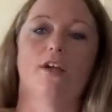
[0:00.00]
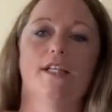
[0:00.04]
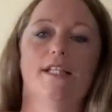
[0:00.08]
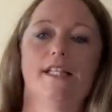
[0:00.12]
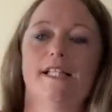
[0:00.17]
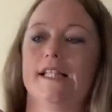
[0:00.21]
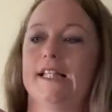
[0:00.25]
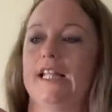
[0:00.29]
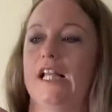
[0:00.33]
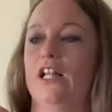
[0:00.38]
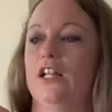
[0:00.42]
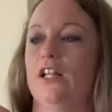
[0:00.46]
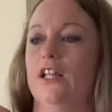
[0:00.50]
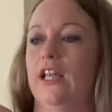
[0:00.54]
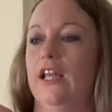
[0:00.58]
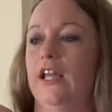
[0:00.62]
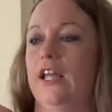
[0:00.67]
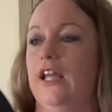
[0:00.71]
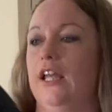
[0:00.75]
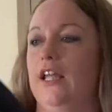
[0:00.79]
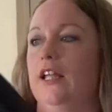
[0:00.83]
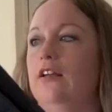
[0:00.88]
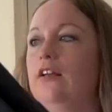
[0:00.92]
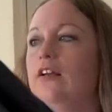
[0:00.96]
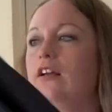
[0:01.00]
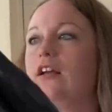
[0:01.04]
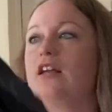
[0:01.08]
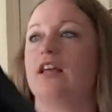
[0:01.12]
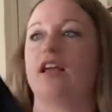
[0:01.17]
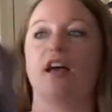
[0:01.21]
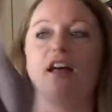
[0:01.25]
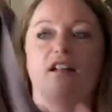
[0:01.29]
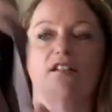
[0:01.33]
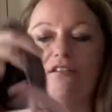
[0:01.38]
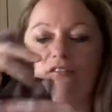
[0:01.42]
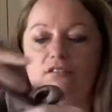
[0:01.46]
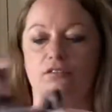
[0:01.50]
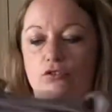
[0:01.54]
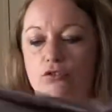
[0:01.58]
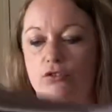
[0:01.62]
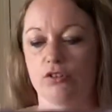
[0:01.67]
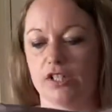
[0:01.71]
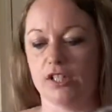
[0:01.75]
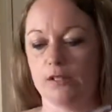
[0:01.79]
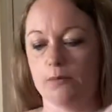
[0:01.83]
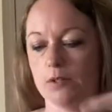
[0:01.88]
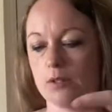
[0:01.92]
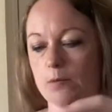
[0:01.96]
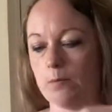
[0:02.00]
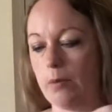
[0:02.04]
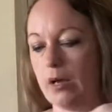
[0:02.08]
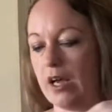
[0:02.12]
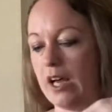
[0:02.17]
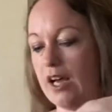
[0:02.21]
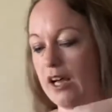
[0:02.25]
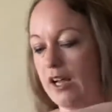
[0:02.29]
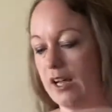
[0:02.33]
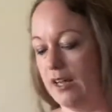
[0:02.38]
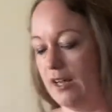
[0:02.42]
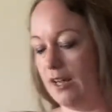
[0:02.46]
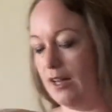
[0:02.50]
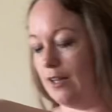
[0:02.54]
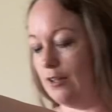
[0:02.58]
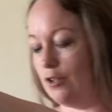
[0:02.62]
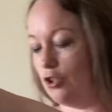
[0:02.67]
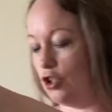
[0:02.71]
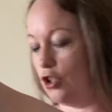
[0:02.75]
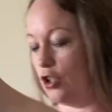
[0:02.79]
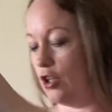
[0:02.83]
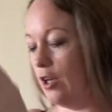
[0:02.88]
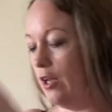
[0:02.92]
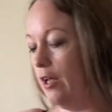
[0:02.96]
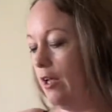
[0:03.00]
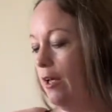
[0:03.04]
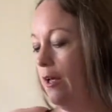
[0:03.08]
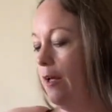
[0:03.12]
silky. Again, Christmas party-ish.